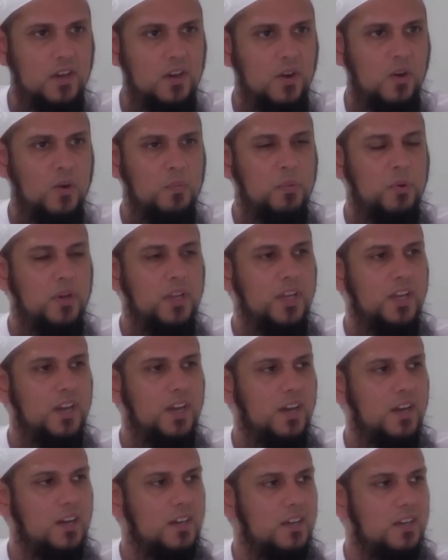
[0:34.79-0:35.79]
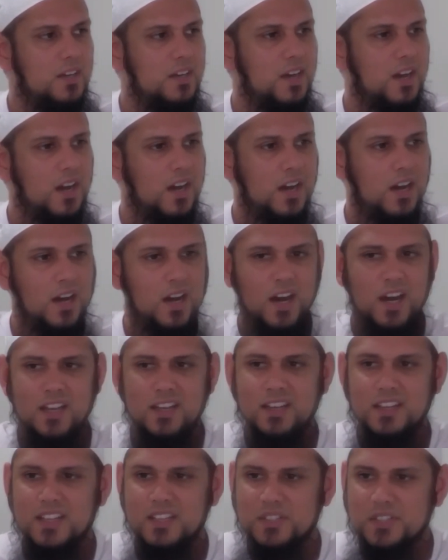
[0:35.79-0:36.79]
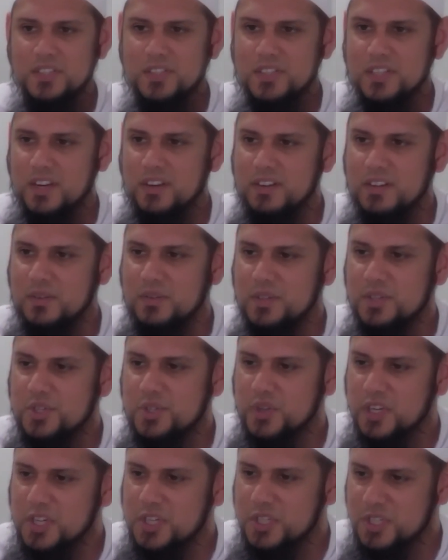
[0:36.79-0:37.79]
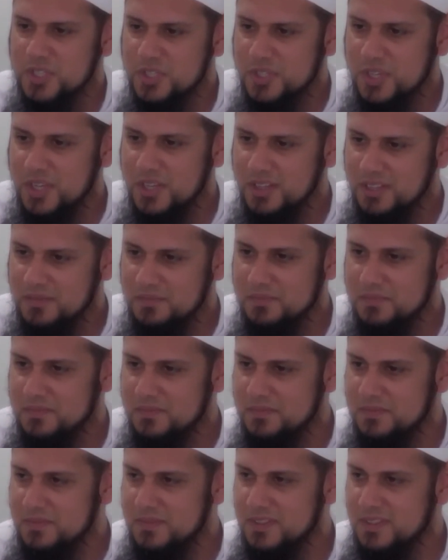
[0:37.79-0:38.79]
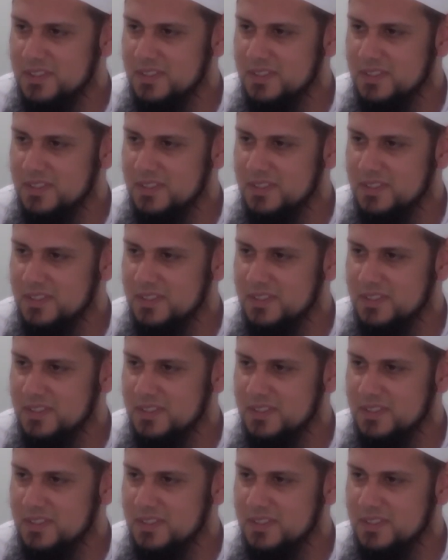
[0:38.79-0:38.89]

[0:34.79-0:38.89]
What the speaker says: or putting unnecessary restrictions on them.